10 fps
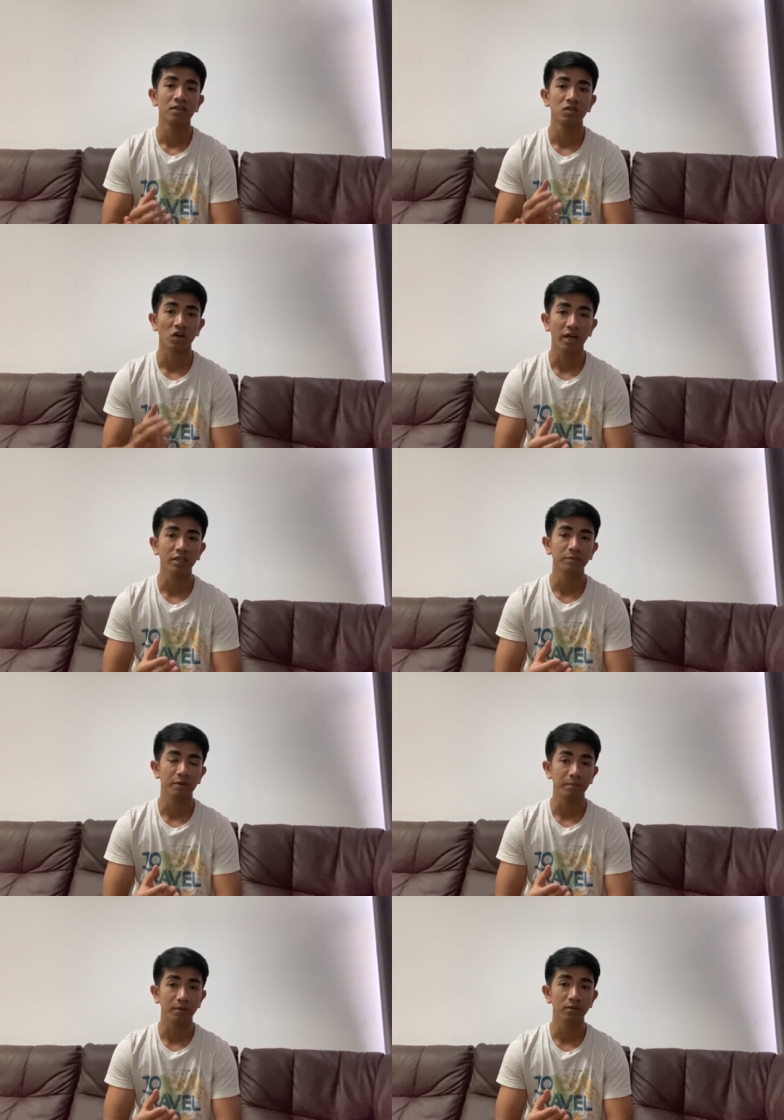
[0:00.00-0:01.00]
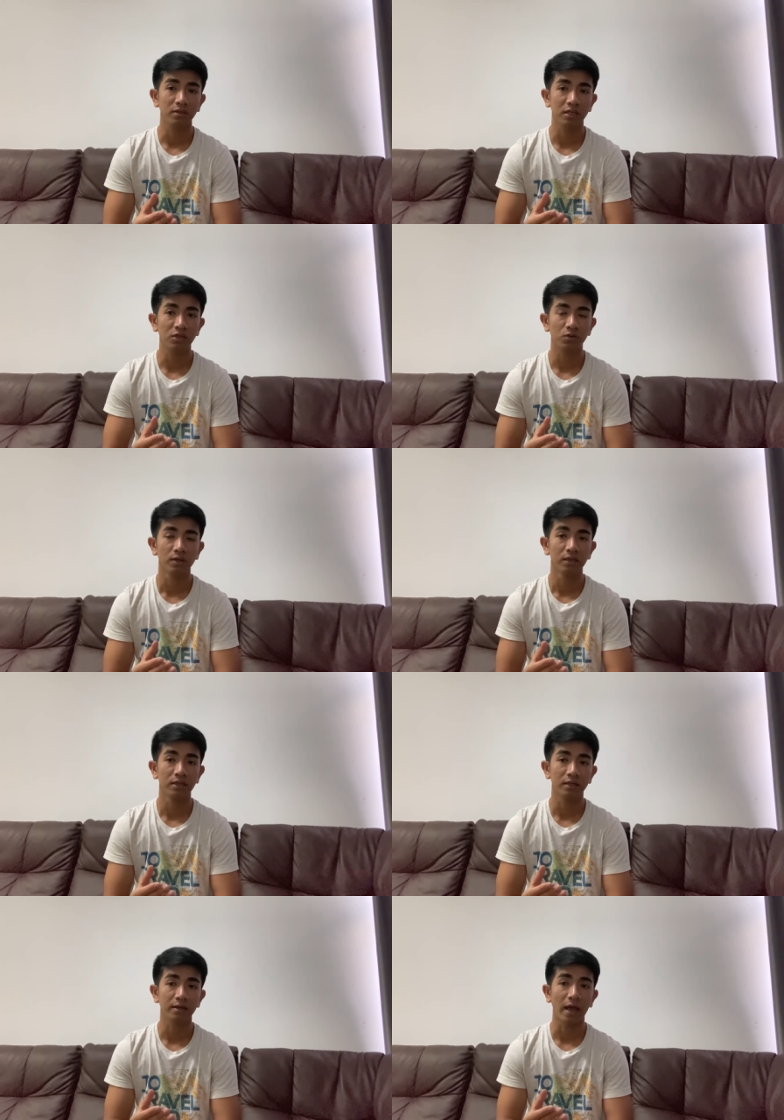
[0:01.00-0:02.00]
Chinese people
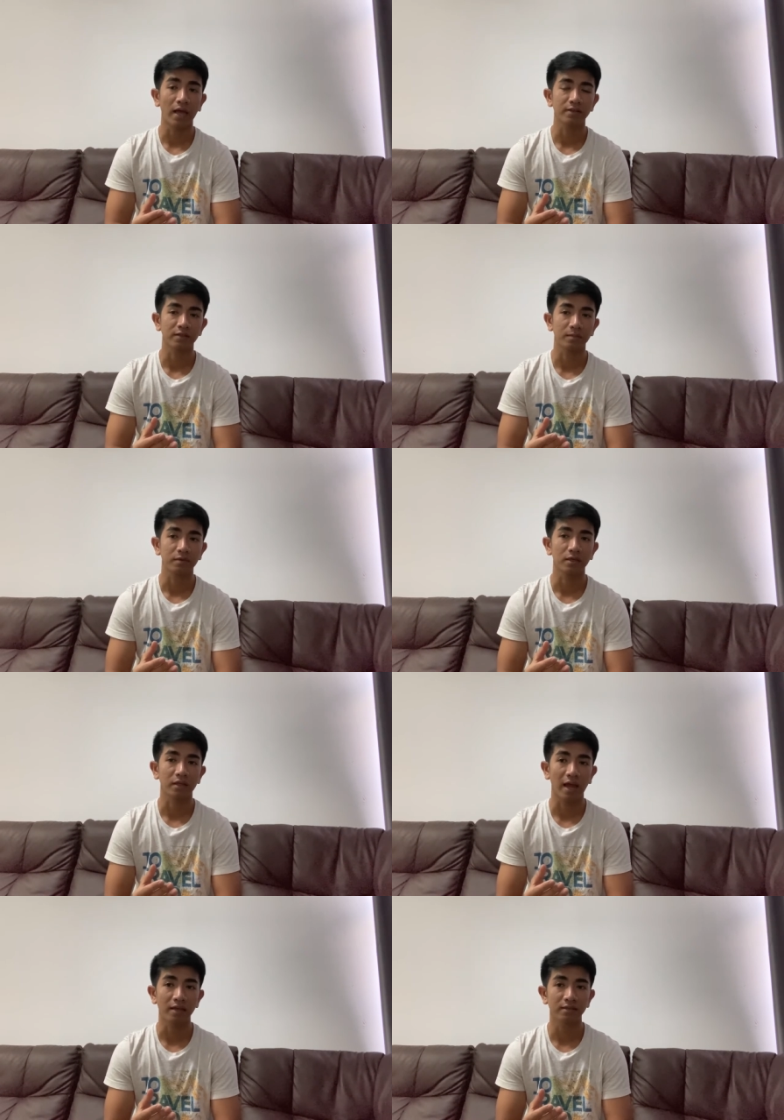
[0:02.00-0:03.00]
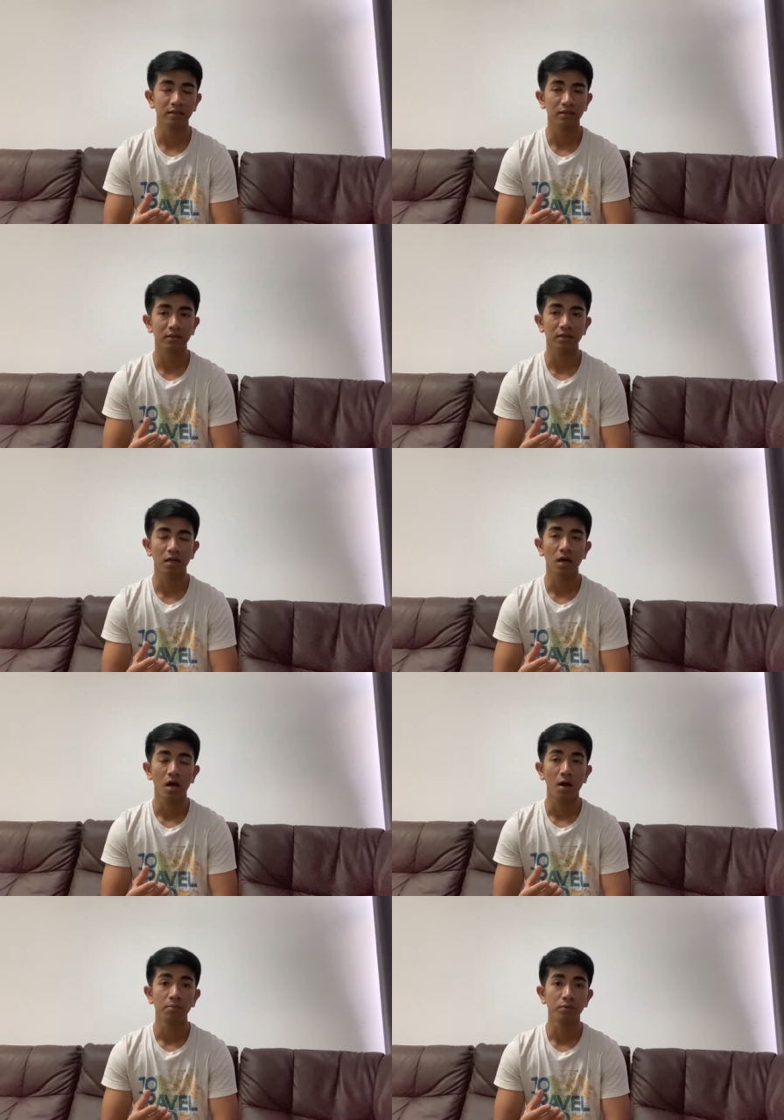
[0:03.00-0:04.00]
equally accept casket
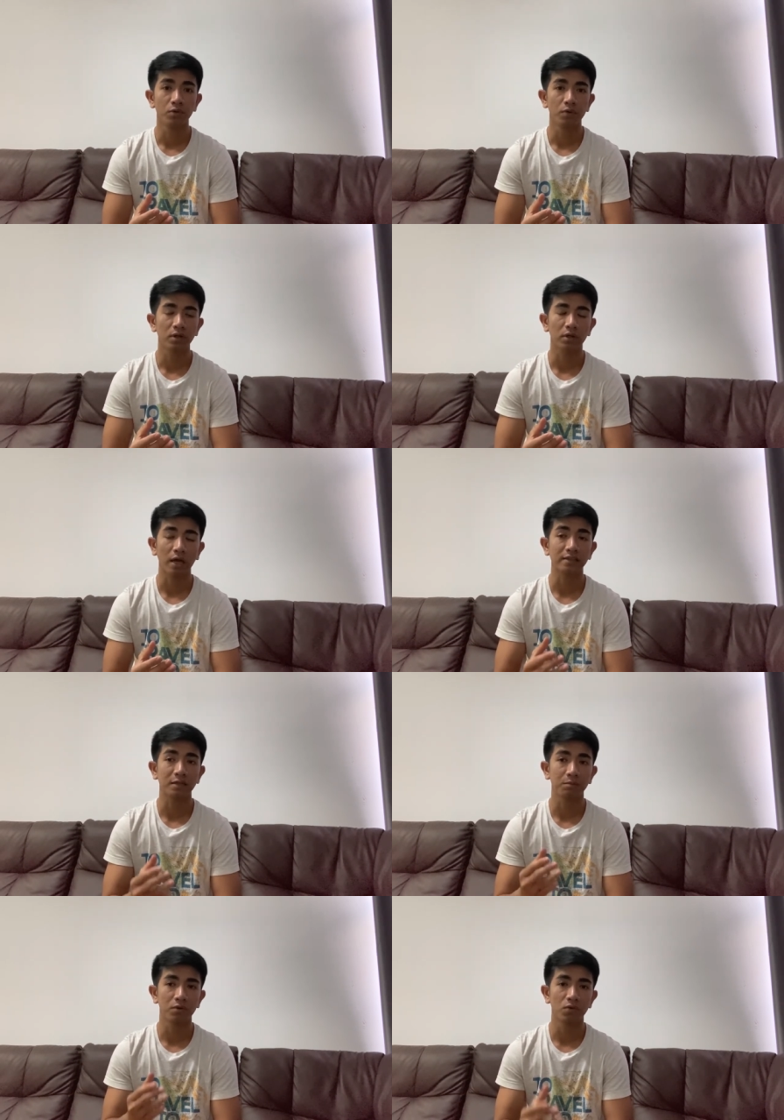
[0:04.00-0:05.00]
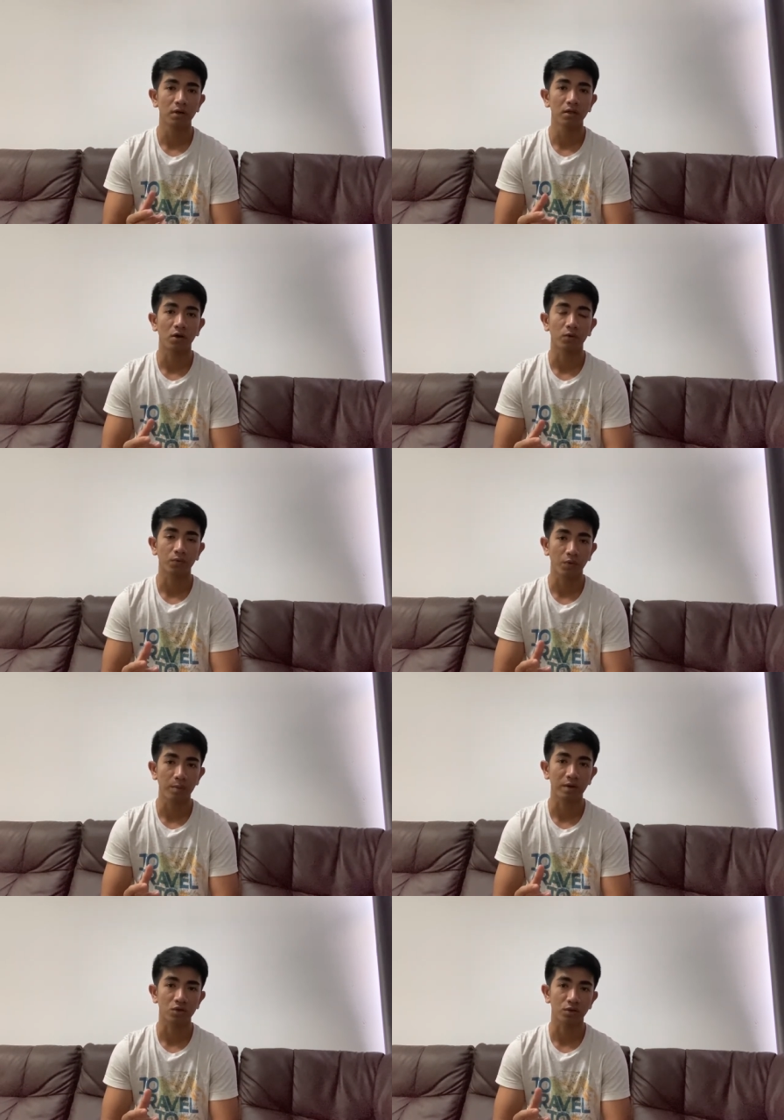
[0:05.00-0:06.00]
burial, casket burial or
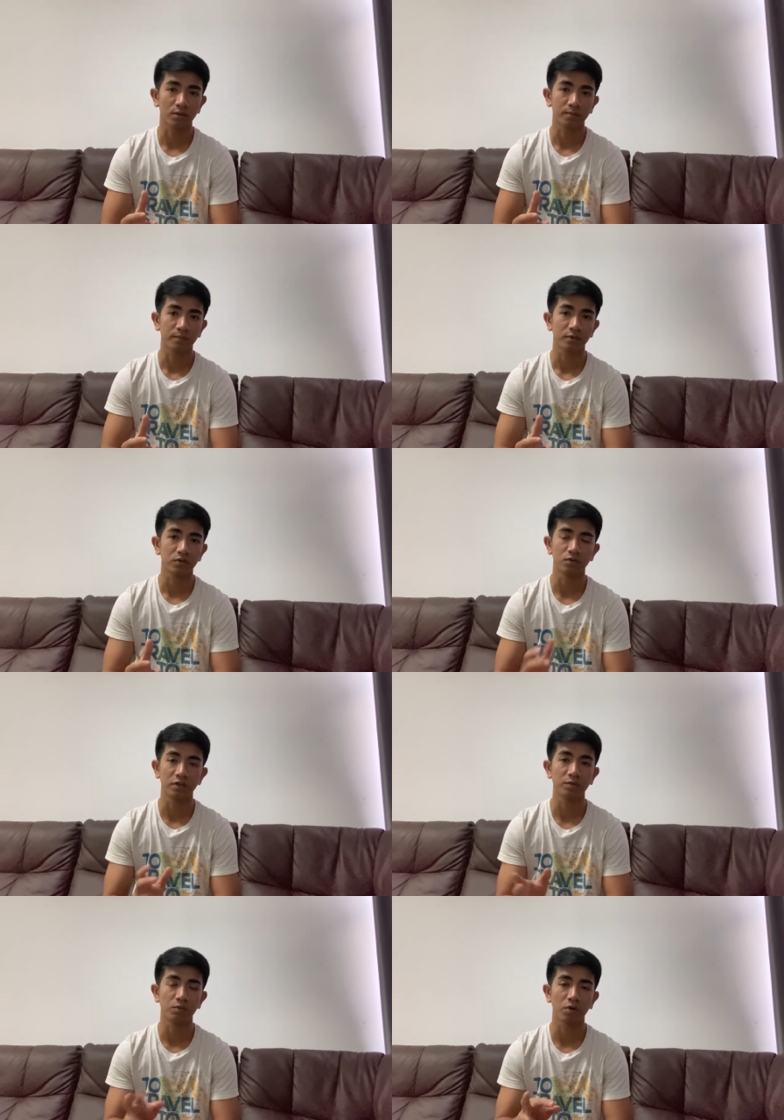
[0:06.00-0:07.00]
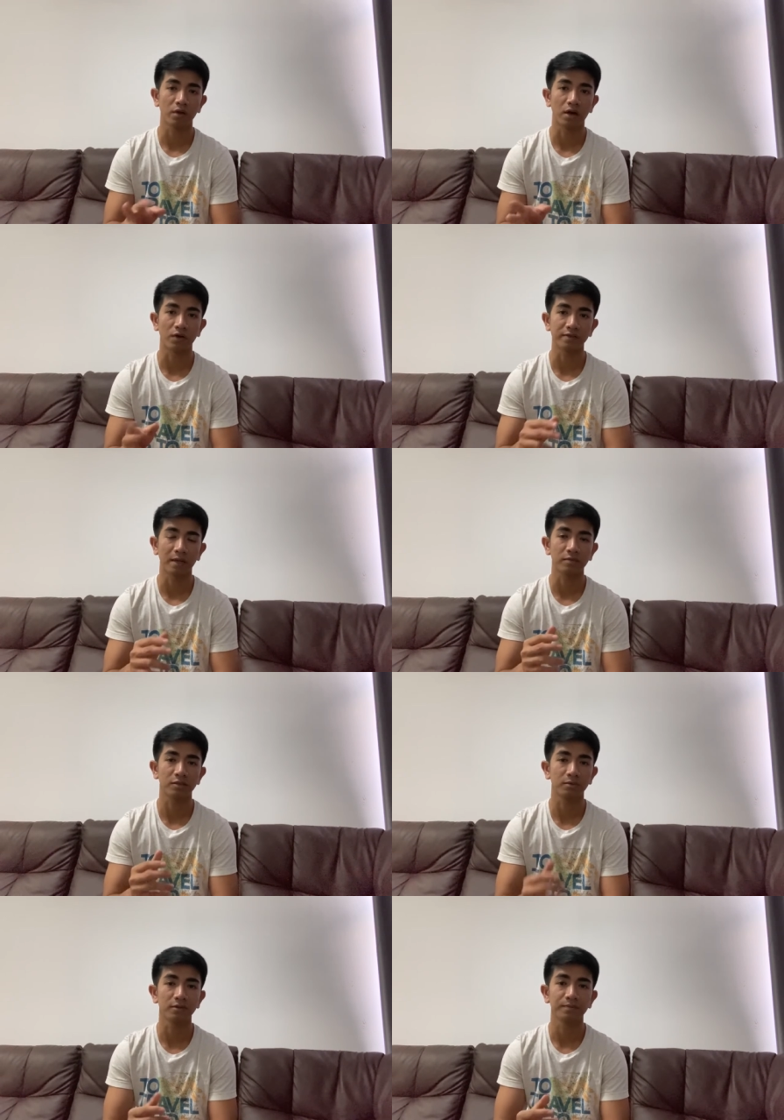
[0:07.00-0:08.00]
cremation. So these both are acceptable.